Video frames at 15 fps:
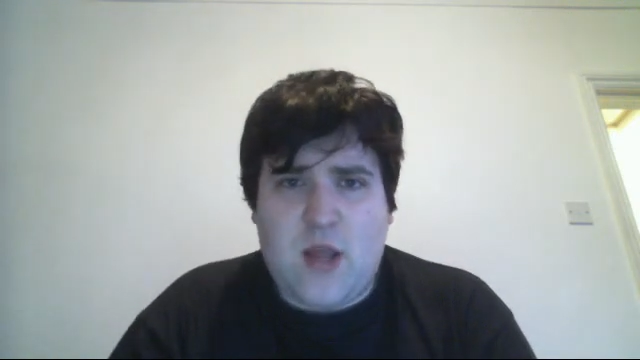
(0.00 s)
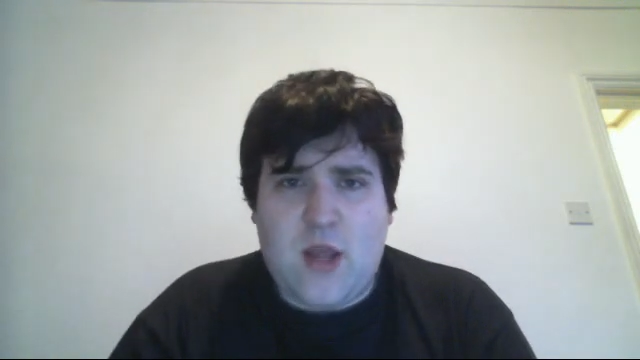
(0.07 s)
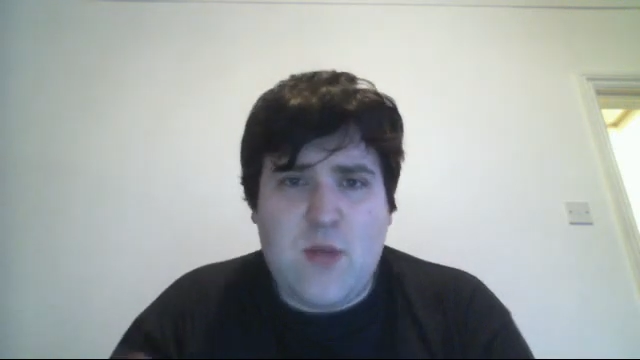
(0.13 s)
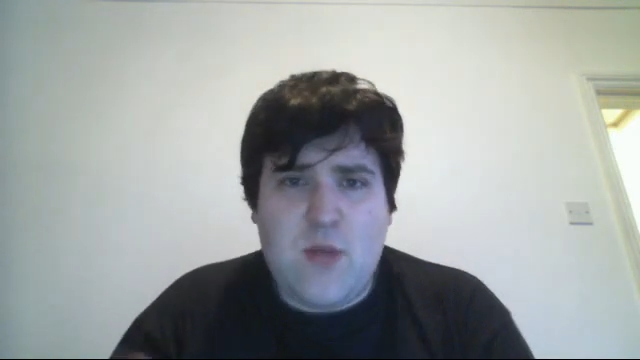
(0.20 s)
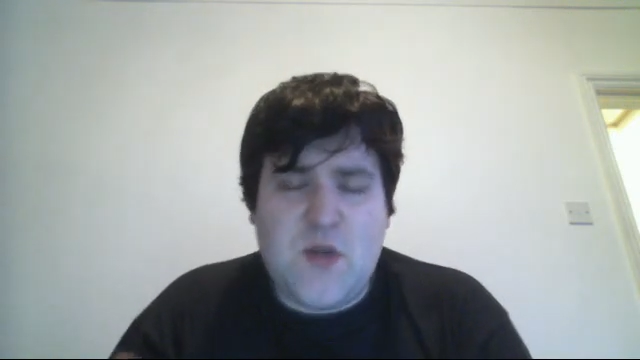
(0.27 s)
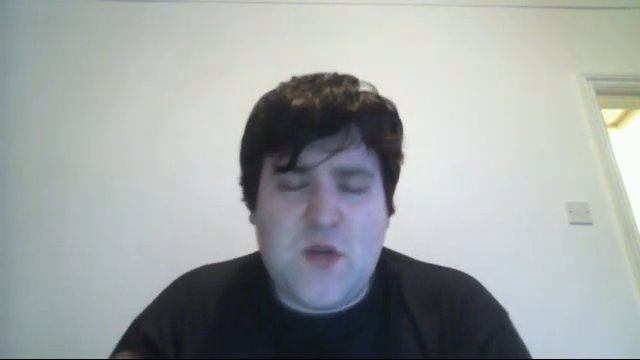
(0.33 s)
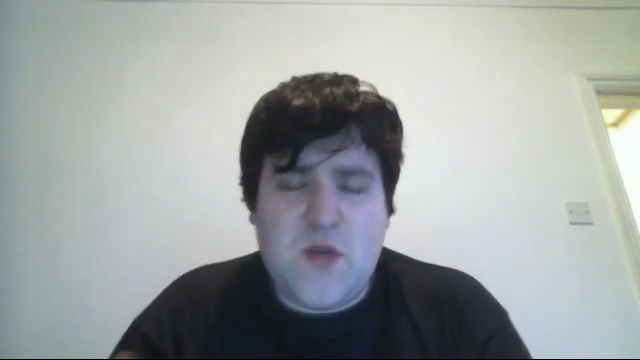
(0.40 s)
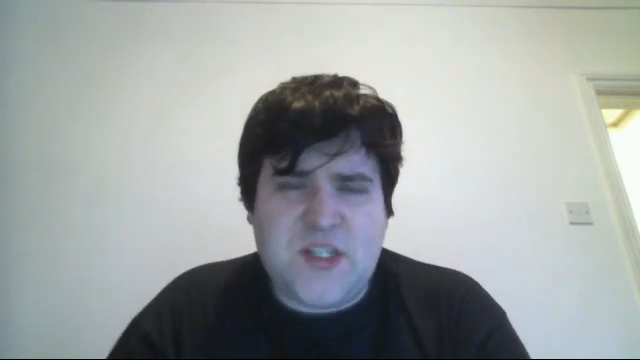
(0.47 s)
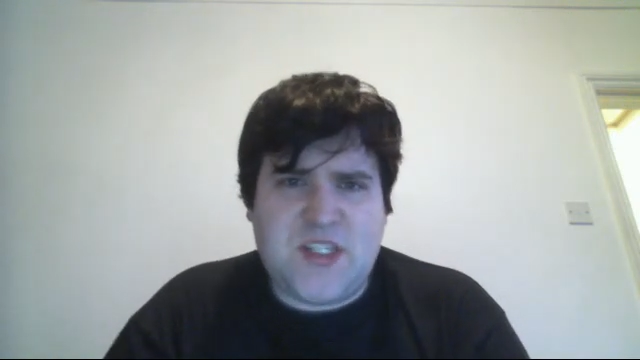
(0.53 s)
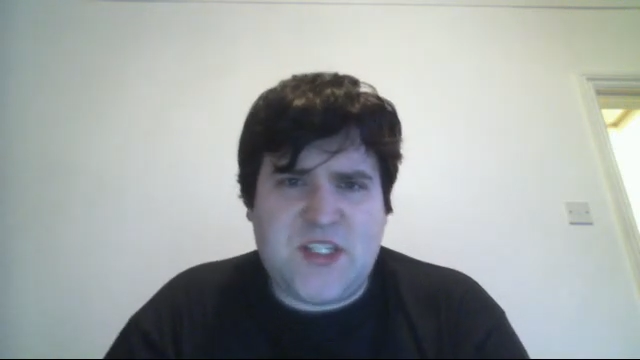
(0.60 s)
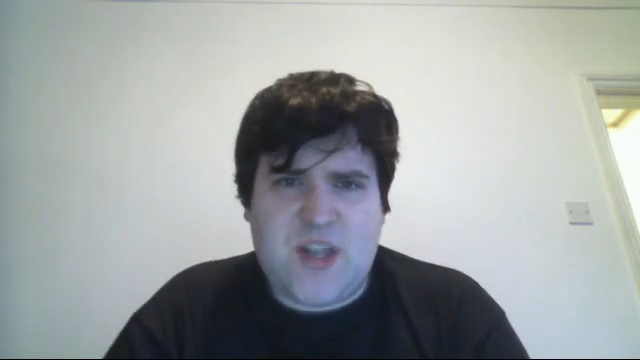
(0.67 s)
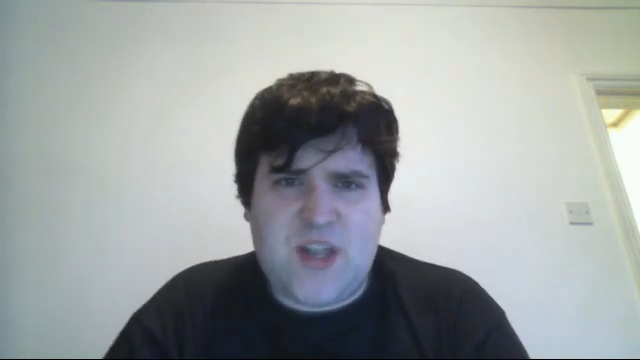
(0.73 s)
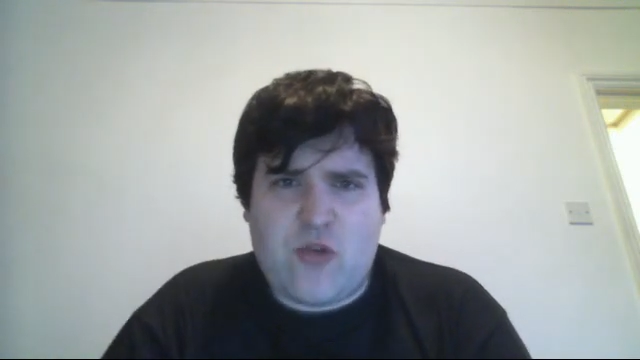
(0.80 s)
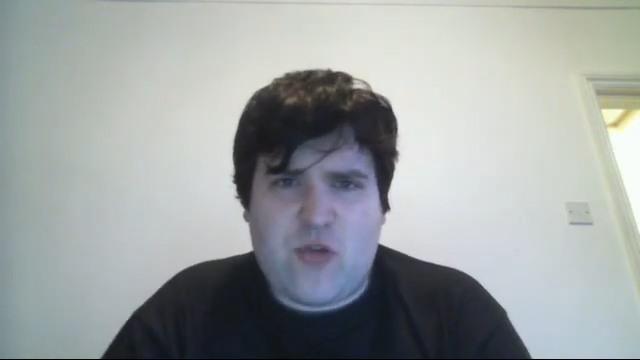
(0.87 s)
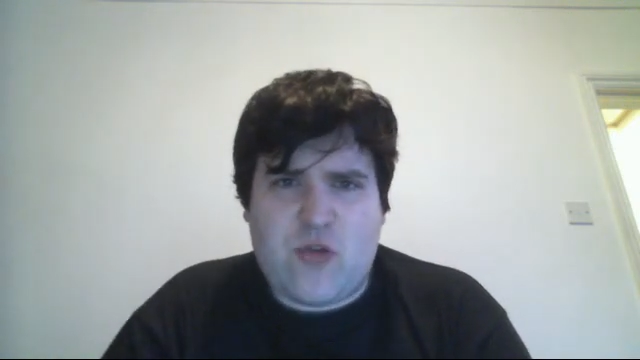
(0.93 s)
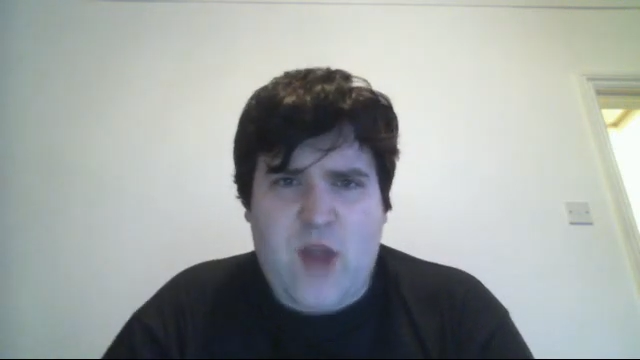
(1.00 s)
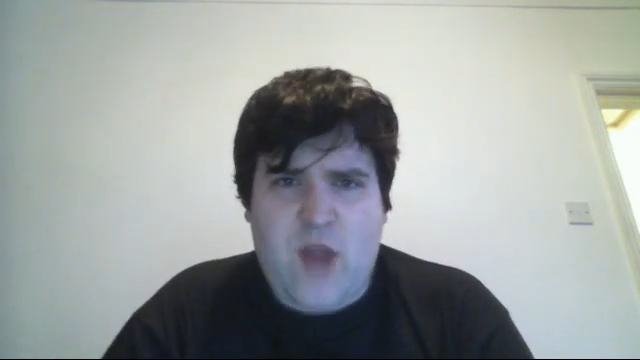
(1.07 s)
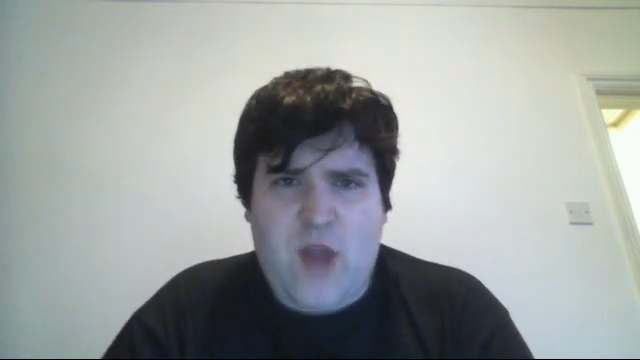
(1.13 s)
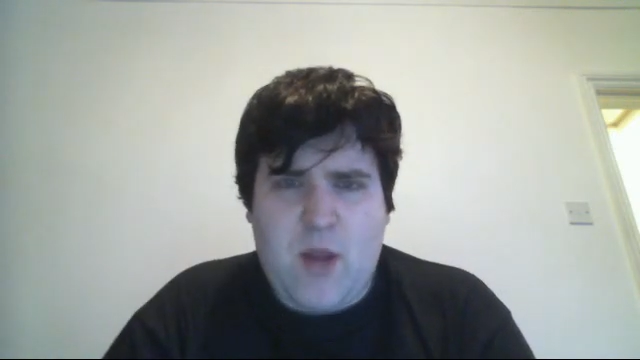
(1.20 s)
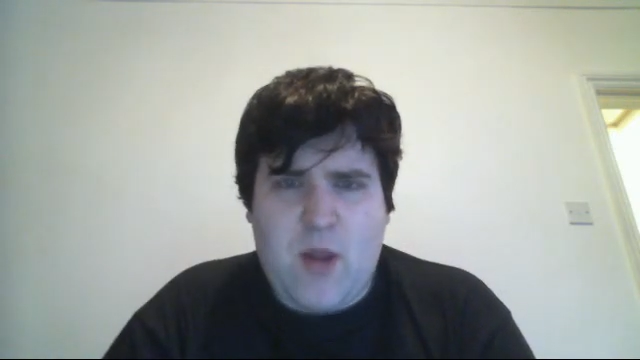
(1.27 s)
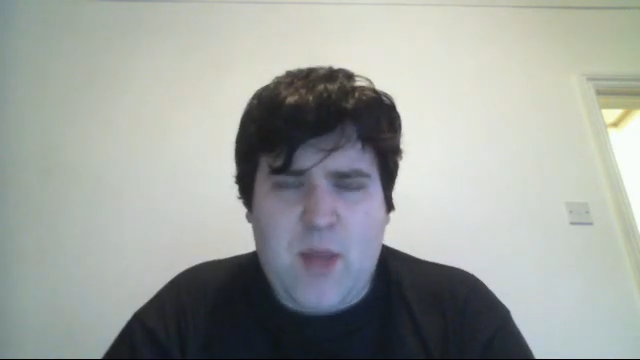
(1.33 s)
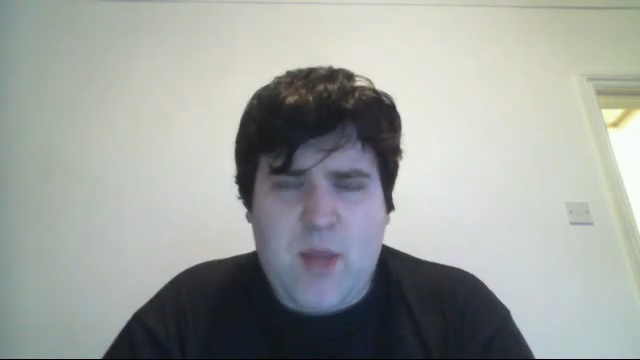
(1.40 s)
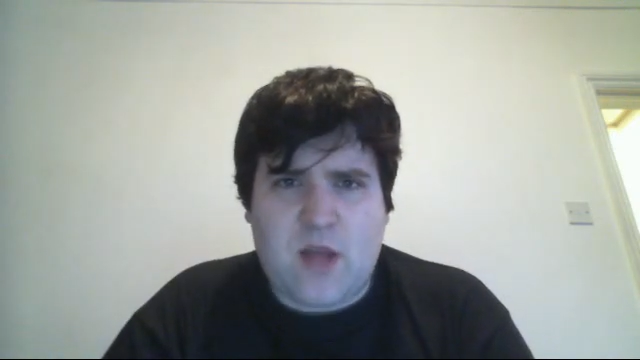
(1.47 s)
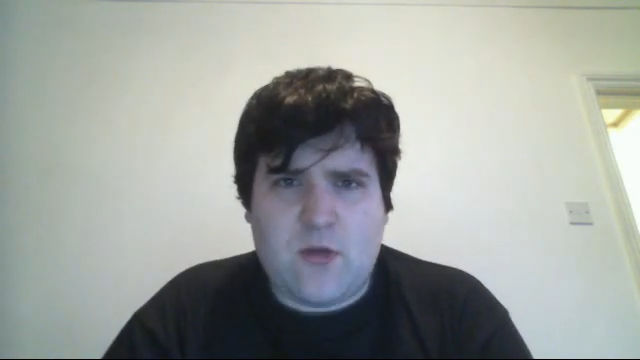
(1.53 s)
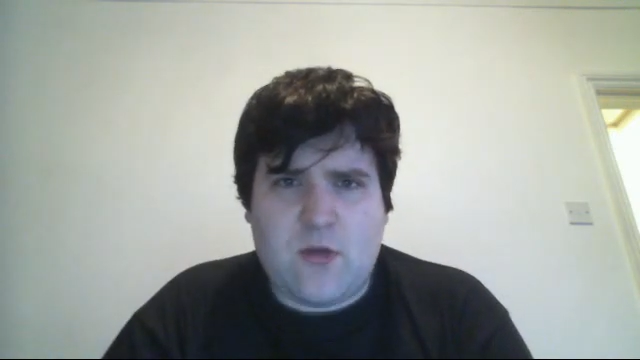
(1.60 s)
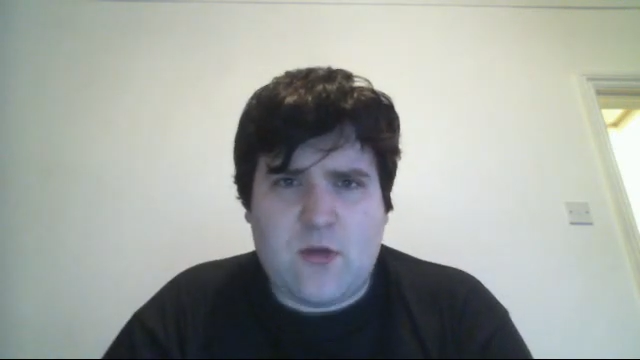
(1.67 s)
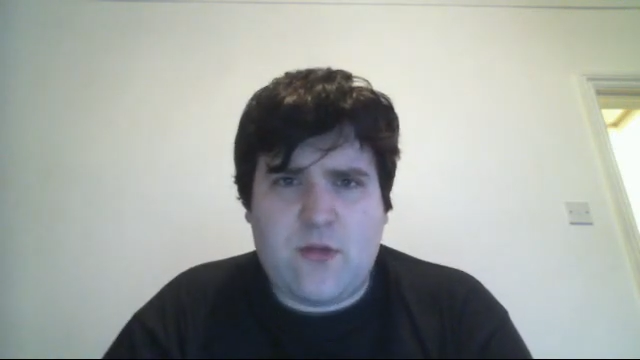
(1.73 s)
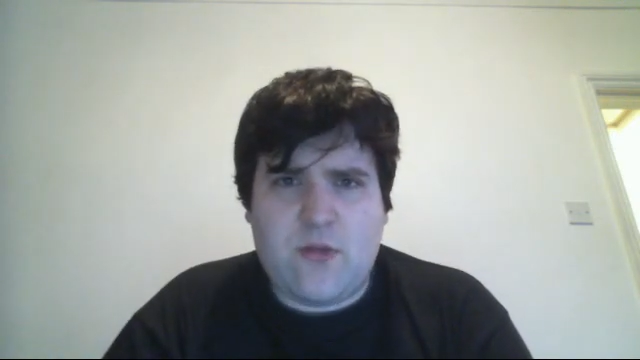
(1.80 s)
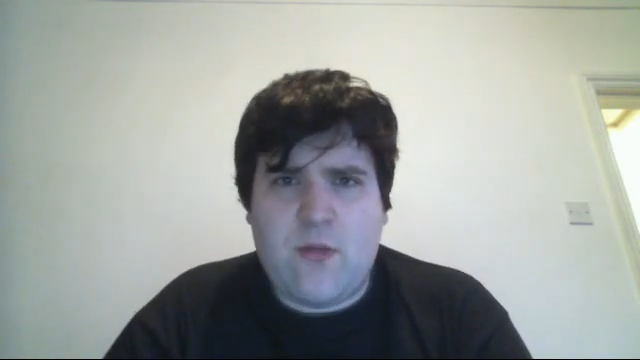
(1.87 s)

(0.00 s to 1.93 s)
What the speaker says: Communities Secretary Eric Pickles,